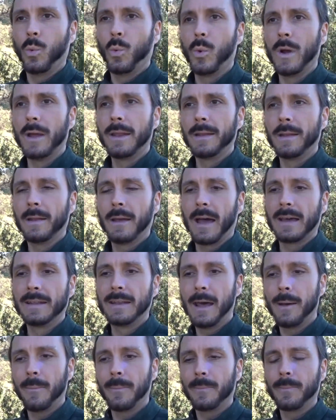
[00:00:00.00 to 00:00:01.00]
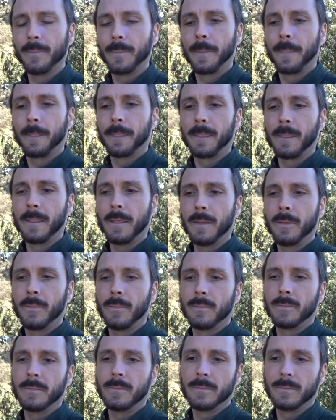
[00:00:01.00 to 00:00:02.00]
when Adam
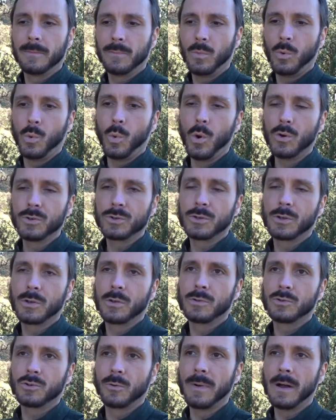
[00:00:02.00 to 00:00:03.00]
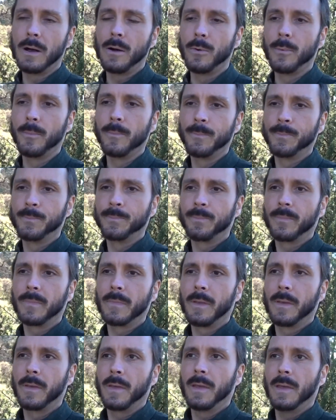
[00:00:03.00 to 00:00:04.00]
was somehow
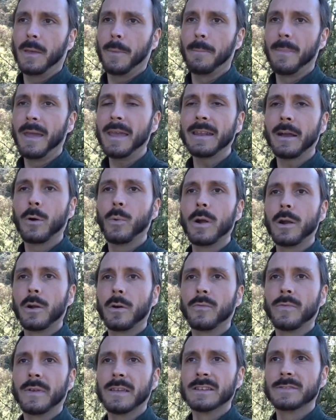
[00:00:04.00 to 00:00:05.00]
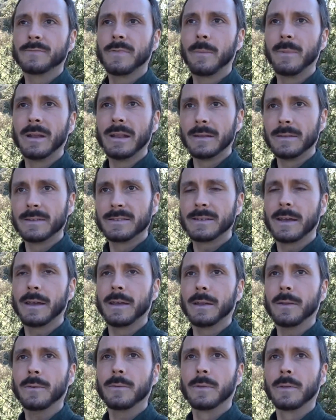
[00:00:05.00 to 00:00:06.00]
made aware of his feminine
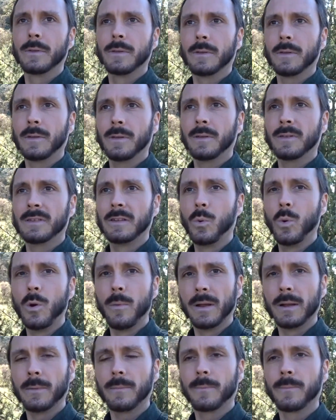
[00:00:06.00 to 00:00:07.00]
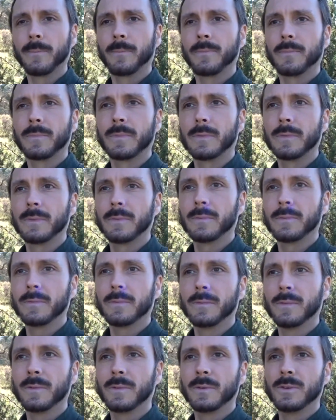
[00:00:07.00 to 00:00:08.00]
side, the woman,
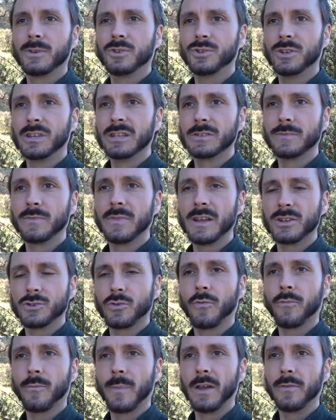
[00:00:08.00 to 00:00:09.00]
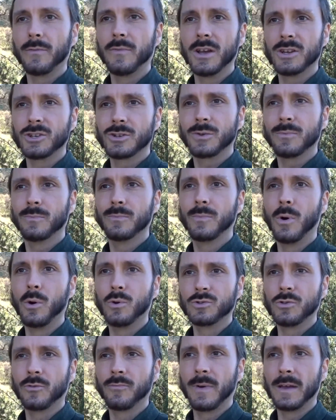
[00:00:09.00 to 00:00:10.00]
she is flesh of my flesh,
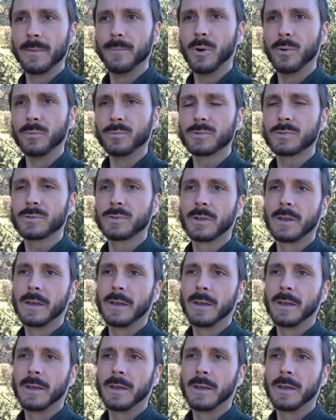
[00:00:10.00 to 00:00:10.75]
bones of my bones.